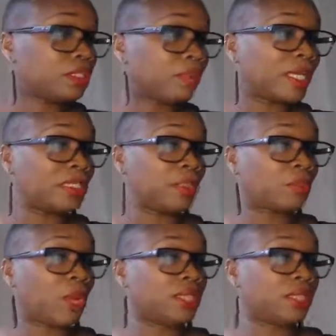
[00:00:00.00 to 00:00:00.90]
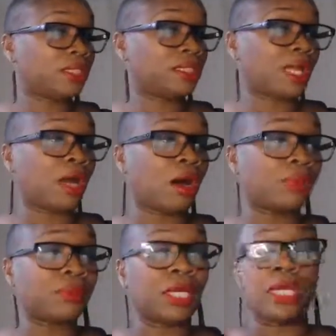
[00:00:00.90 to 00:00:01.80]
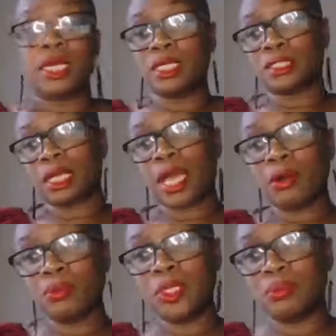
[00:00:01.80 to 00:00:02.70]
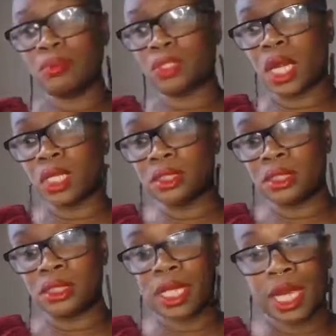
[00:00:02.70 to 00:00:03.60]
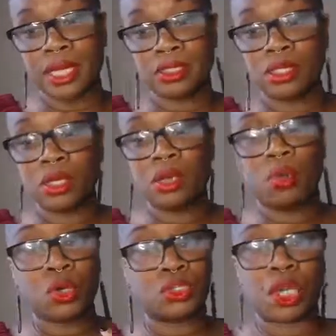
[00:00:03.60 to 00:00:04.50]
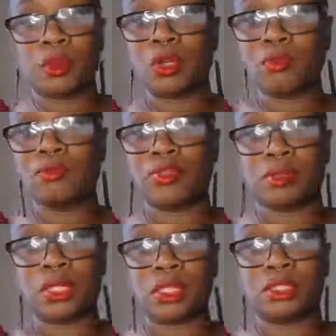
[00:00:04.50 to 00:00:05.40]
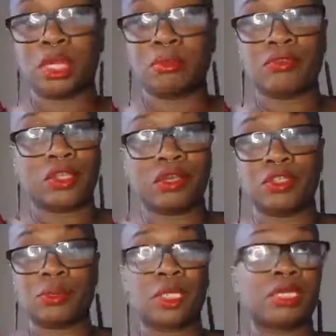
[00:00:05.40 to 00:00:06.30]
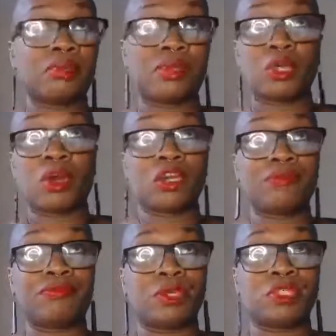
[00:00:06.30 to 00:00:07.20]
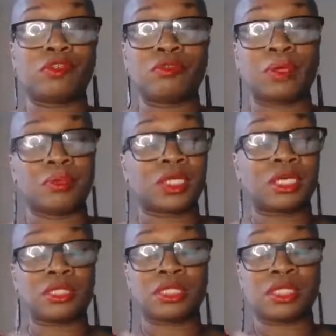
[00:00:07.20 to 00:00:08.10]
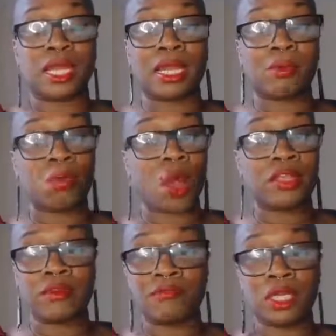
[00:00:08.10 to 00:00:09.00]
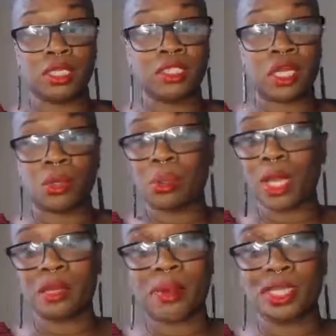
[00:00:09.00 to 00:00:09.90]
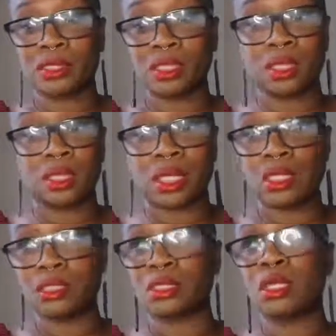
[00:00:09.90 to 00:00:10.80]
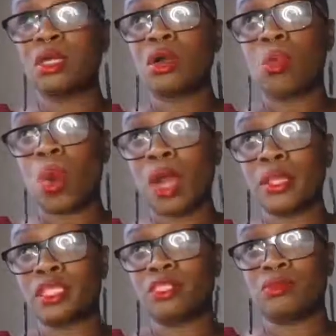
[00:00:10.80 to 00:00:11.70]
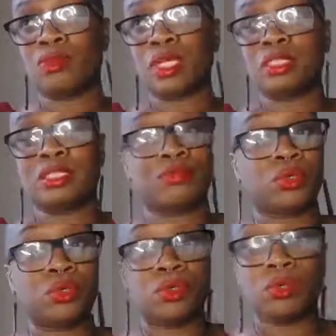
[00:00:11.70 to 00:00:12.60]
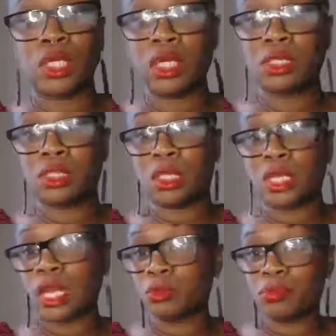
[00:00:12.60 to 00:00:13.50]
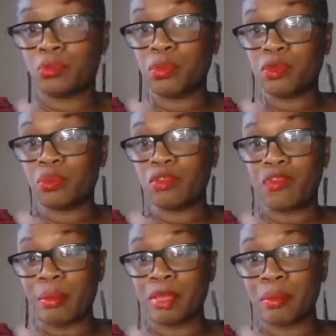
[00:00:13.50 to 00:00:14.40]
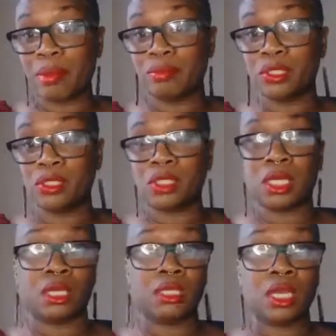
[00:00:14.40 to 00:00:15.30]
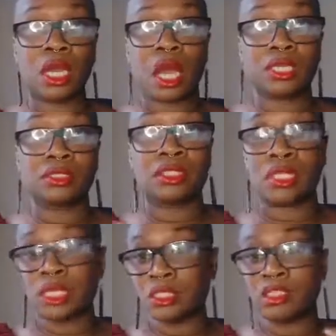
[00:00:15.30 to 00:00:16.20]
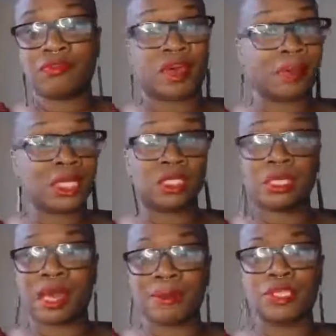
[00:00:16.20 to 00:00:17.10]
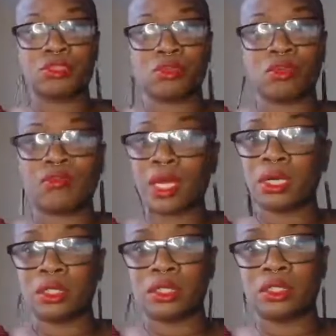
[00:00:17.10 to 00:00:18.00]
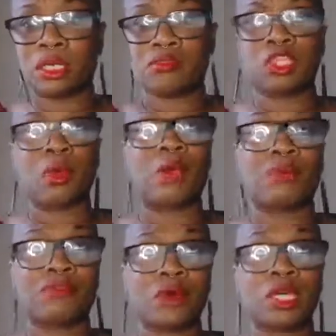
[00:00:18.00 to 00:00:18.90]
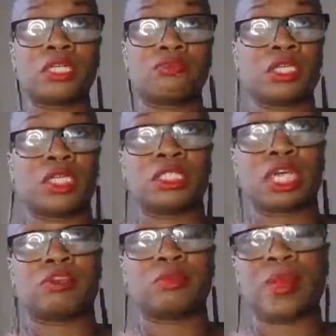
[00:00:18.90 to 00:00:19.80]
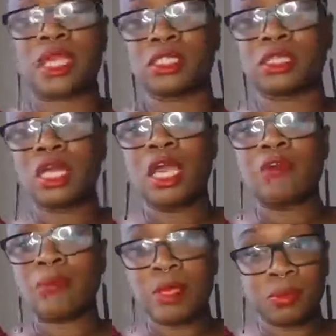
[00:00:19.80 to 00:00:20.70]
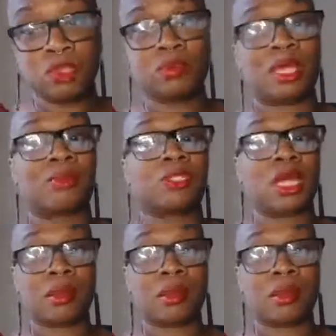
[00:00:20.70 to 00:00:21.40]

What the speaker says: basically the way that it's set up is I help people to understand what's going on for them at this time of year as well. It can be quite confusing for people to understand why they feel a certain way about certain things, why they still find it difficult to connect with family members, and understanding the family dynamics and all of that kind of stuff. So I provide a really safe space for people to be able to